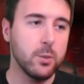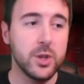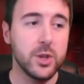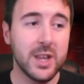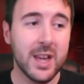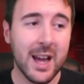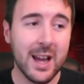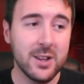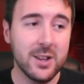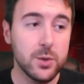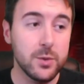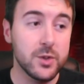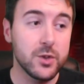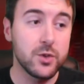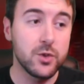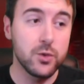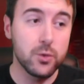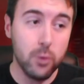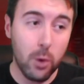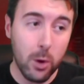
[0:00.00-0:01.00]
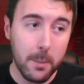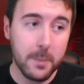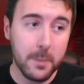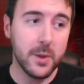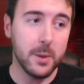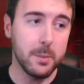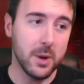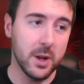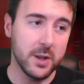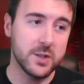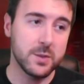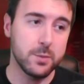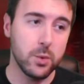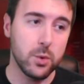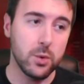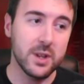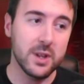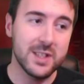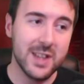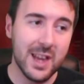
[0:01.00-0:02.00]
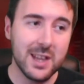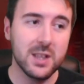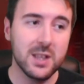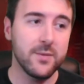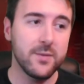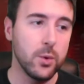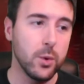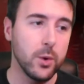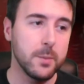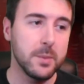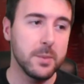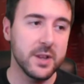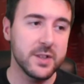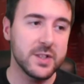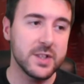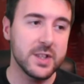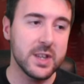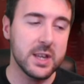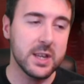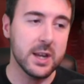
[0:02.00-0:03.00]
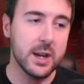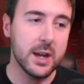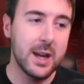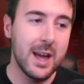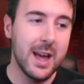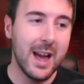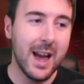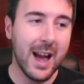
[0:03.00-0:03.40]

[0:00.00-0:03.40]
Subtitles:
What you can do is drop the Bloodspawn, take the 4th Bloodseeker